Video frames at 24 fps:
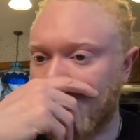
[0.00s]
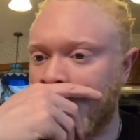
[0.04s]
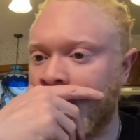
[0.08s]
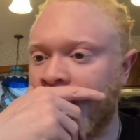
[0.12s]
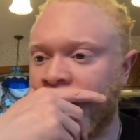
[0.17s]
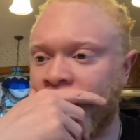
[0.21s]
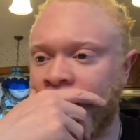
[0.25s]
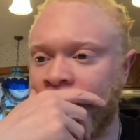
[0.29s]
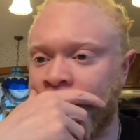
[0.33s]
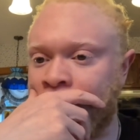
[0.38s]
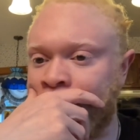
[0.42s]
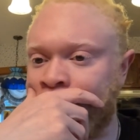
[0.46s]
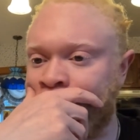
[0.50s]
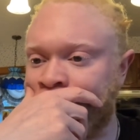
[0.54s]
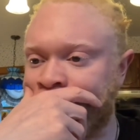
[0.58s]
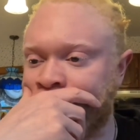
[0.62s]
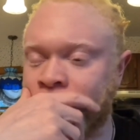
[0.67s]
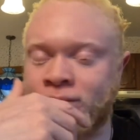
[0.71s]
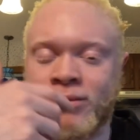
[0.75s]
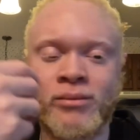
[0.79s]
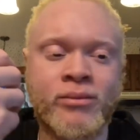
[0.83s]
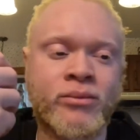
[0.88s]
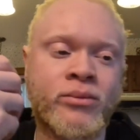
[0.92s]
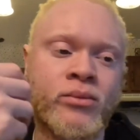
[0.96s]
But
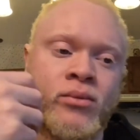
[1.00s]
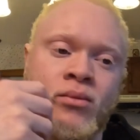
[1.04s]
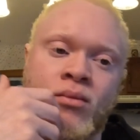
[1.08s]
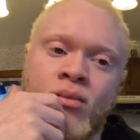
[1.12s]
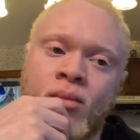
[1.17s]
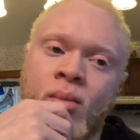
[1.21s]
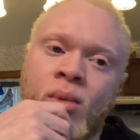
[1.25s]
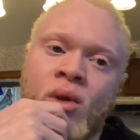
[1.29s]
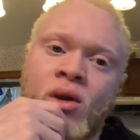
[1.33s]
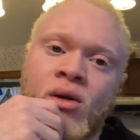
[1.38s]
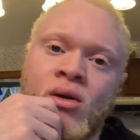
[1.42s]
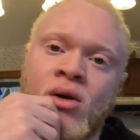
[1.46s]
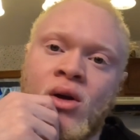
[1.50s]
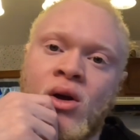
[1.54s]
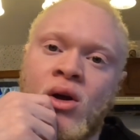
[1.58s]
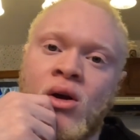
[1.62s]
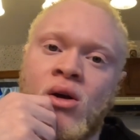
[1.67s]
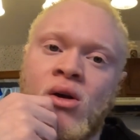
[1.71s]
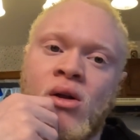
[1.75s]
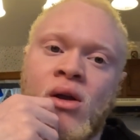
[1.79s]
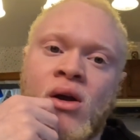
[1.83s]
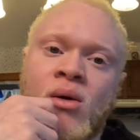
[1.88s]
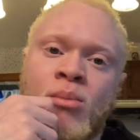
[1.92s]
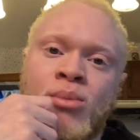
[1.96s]

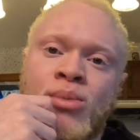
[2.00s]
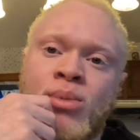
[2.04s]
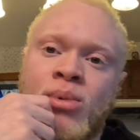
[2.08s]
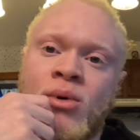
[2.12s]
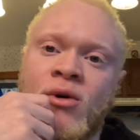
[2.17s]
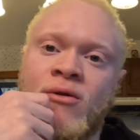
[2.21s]
like